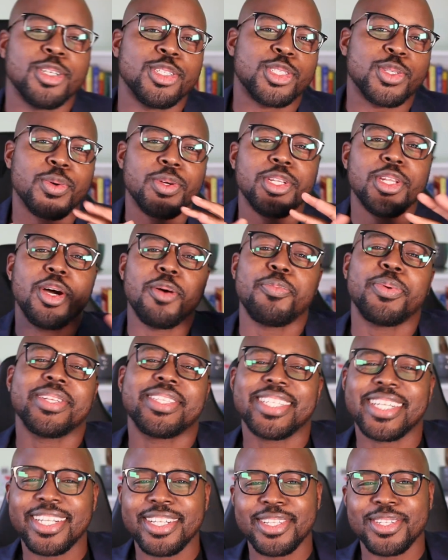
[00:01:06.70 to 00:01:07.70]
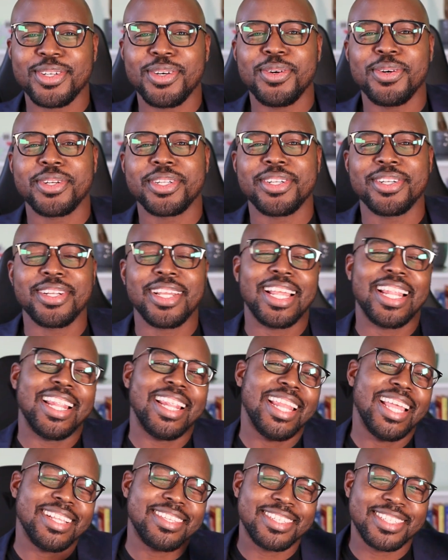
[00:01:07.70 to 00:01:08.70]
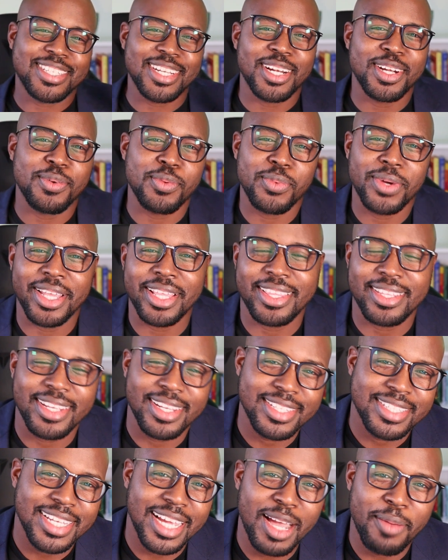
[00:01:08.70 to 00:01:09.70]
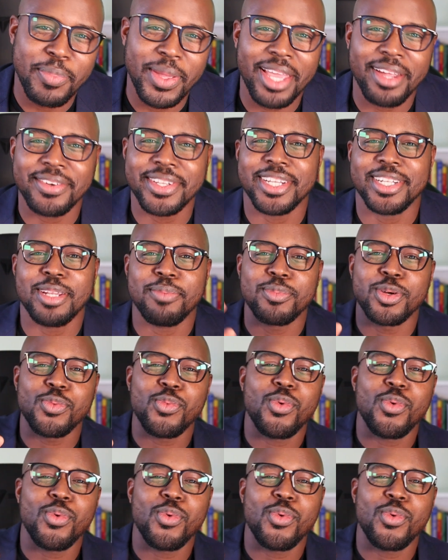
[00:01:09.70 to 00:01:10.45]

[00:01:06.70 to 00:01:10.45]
So in no particular order, let's start with top area number